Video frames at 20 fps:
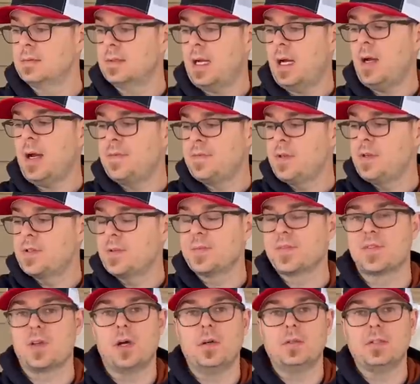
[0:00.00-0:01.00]
I'll have to use some
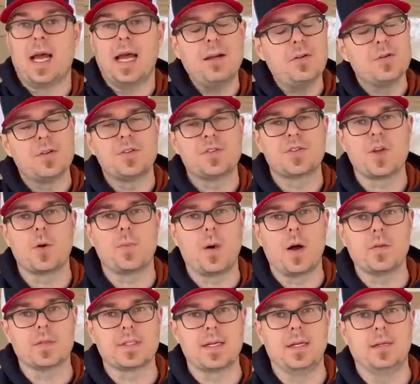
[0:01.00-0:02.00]
salt. I don't use soap
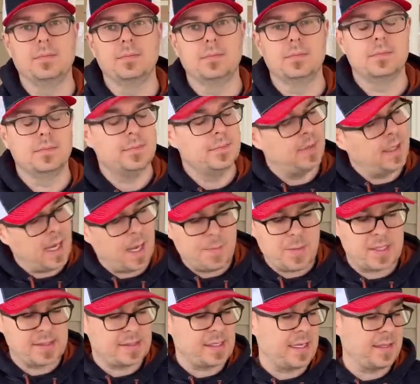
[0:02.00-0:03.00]
all the time. I'm
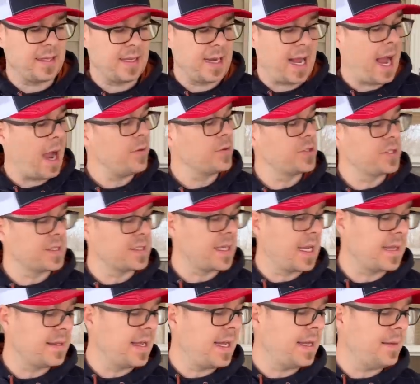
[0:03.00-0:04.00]
not saying that. I was just
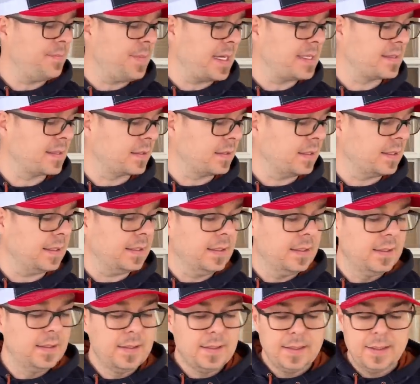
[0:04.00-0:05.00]
saying that basically
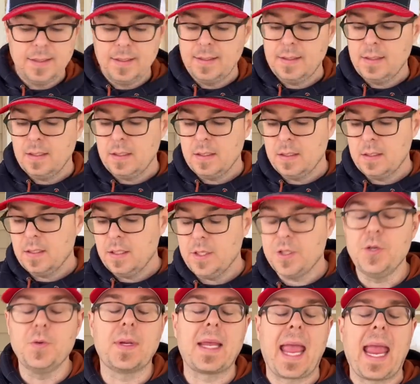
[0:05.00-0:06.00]

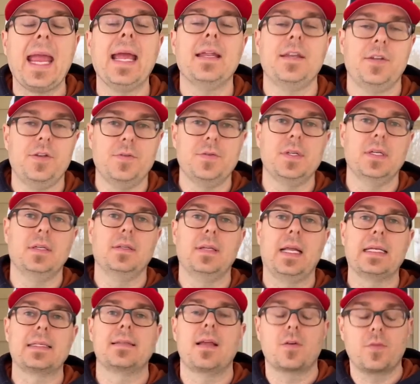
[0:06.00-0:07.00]
you can use it.
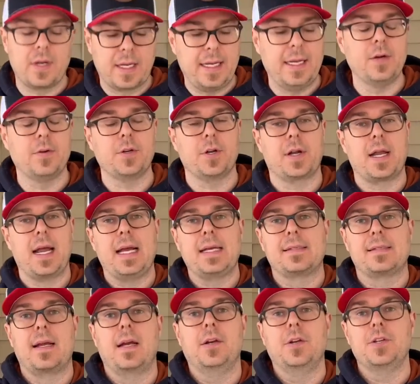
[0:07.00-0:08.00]
It's not going to kill your
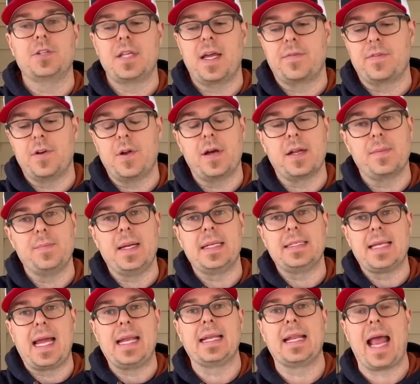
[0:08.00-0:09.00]
cast iron. You just have to know how to
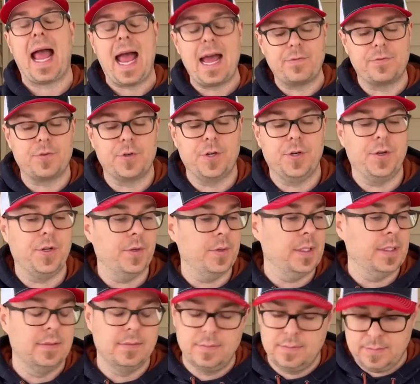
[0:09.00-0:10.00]
maintain it after you do it.
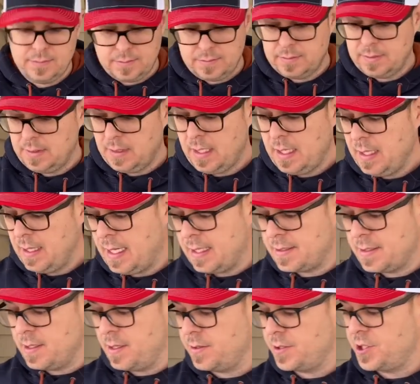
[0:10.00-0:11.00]
That's
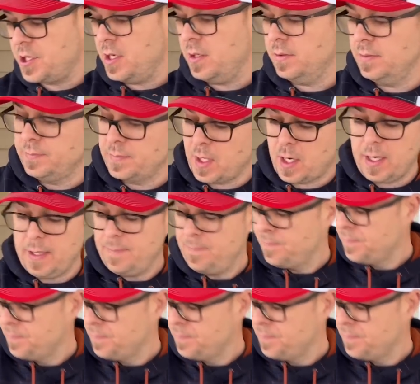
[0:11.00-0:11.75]
another show. All right.